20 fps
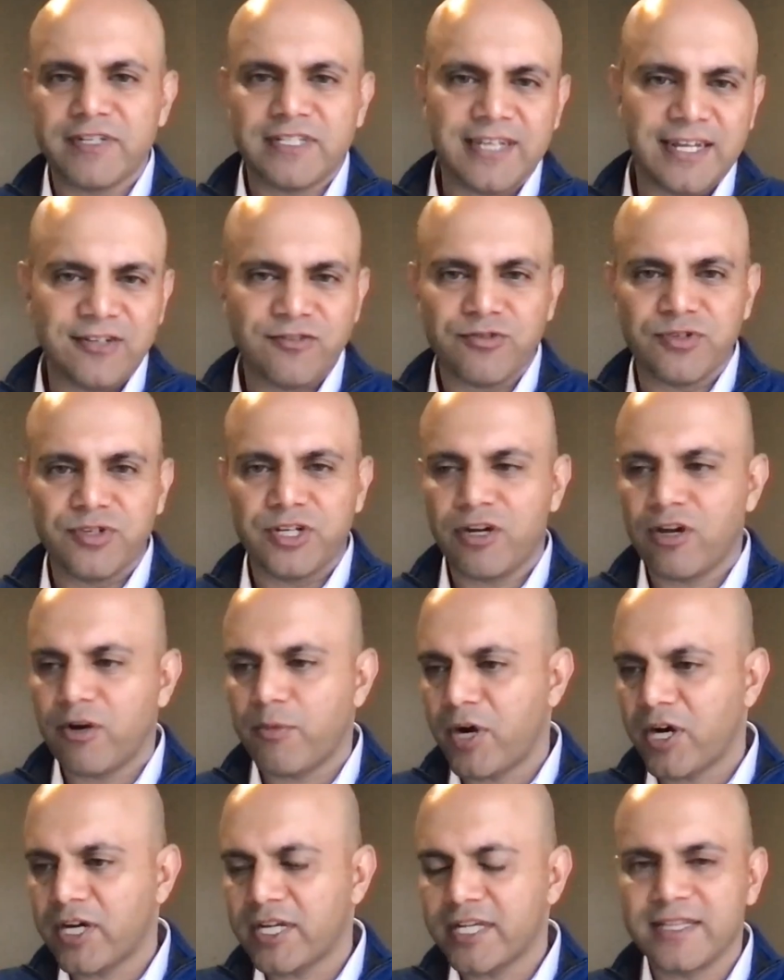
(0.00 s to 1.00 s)
a $10 trillion
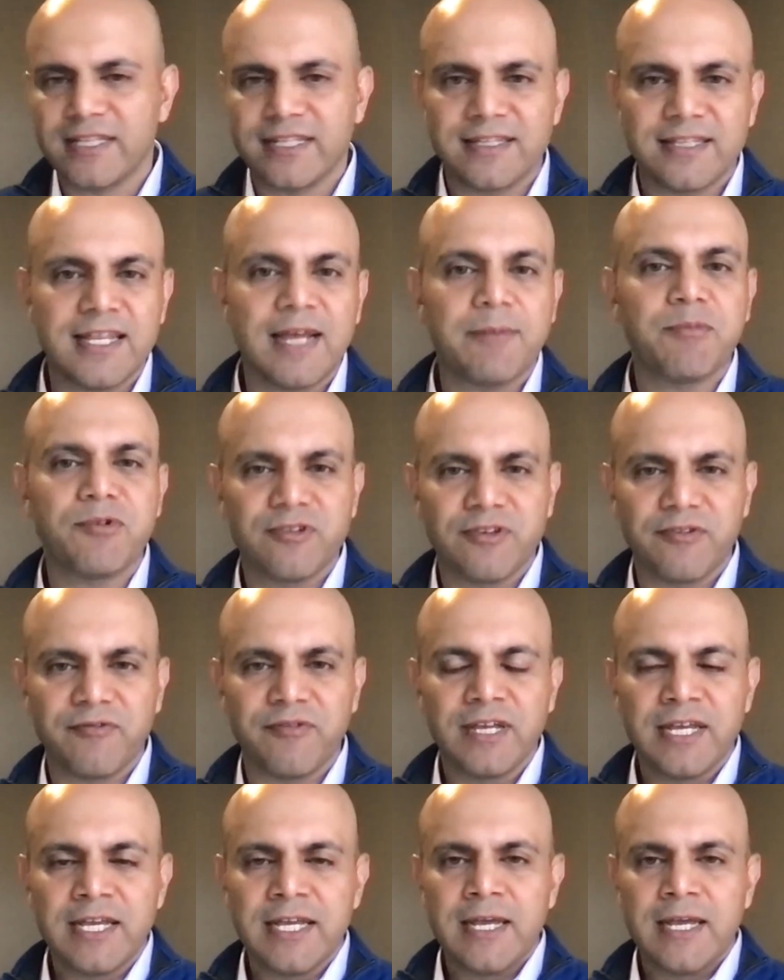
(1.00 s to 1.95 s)
market, and the numbers of